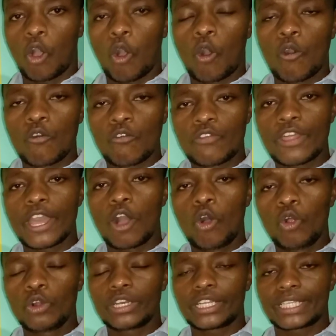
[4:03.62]
of the
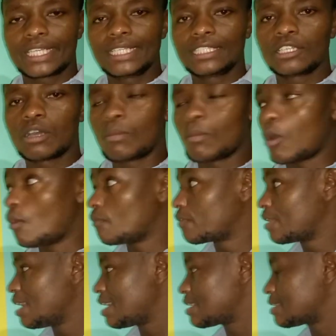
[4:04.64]
Old Kingdom of
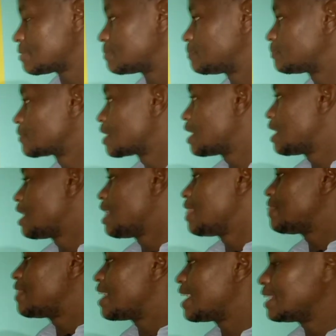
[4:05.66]
Ghana.
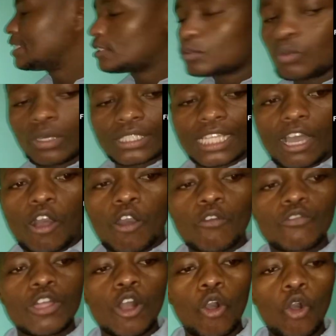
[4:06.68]
The headquarter of
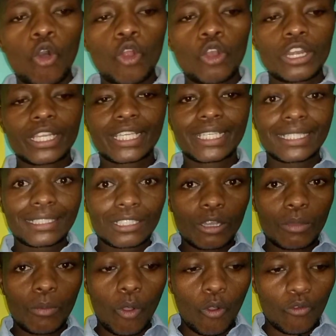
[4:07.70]
the Old
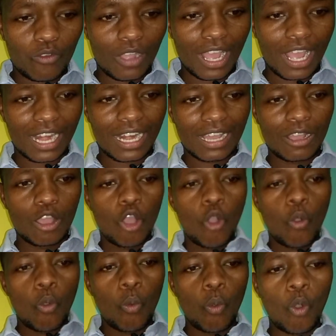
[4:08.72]
Kingdom of Ghana
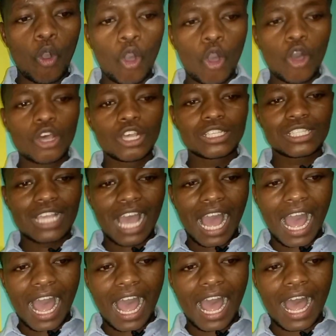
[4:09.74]
was
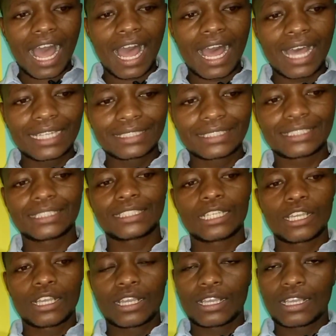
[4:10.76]
at,
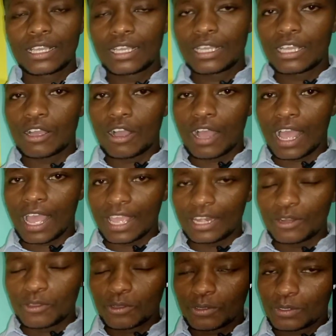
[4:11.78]
I
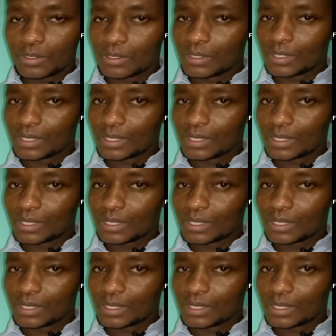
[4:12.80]
know